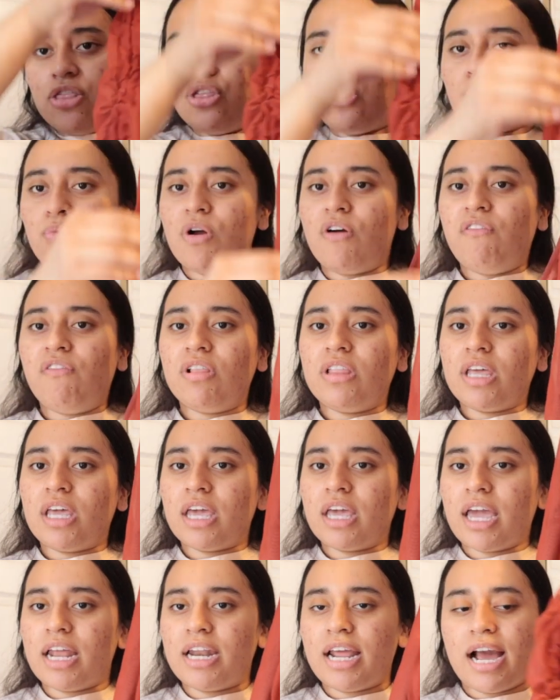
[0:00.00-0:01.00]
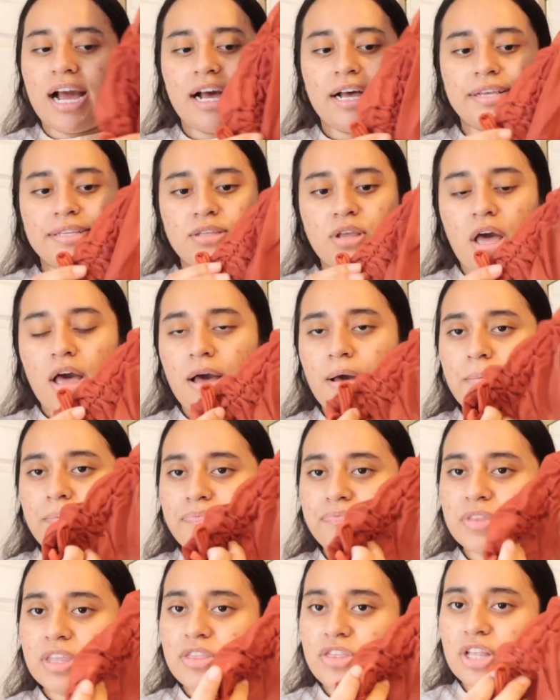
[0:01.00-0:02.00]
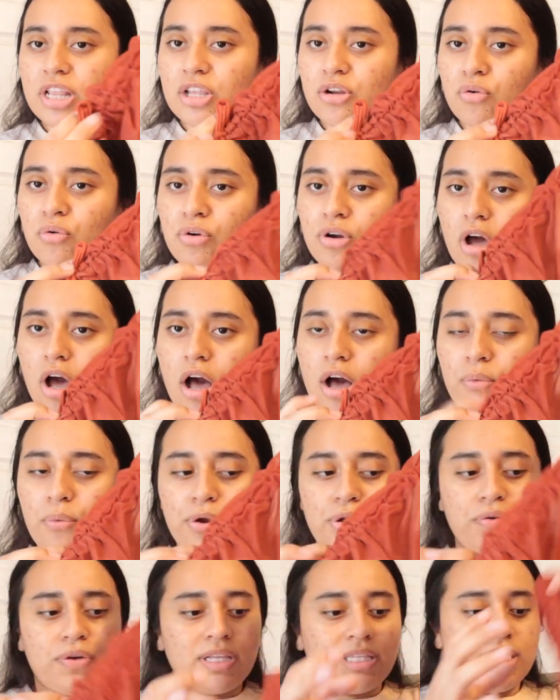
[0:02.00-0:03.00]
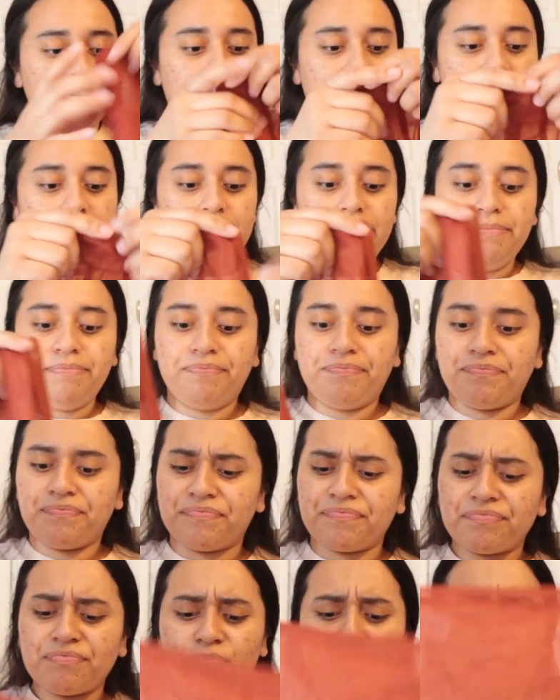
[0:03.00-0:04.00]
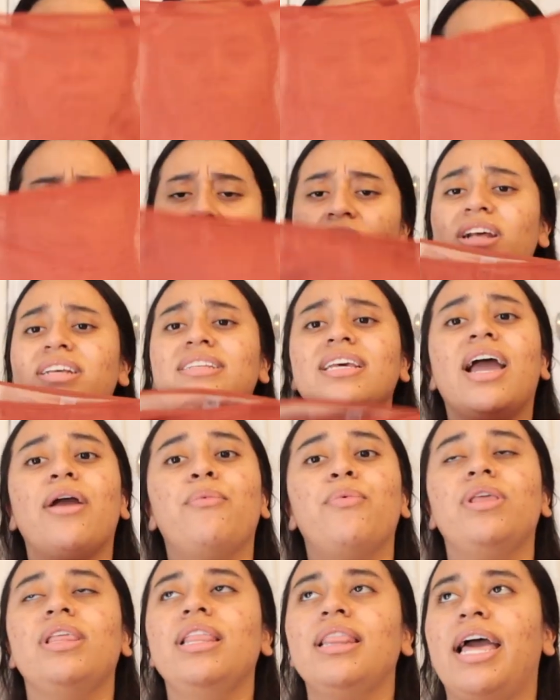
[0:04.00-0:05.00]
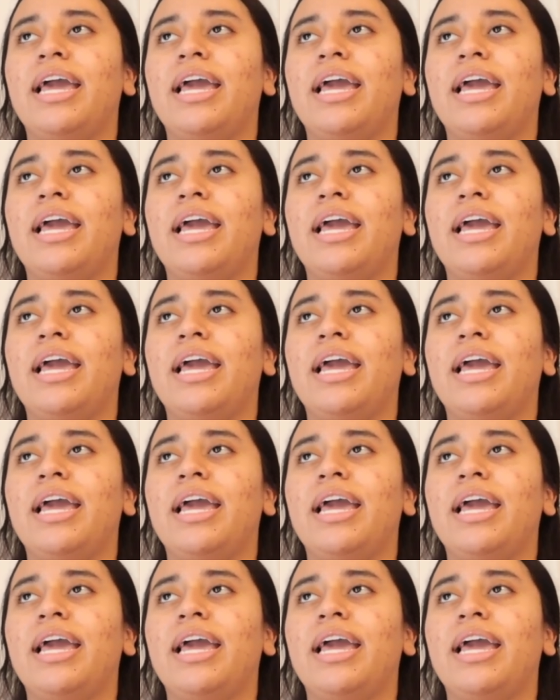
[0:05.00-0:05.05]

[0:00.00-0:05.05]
the ruffling and it has the little knot where you can tie it. Honestly, I really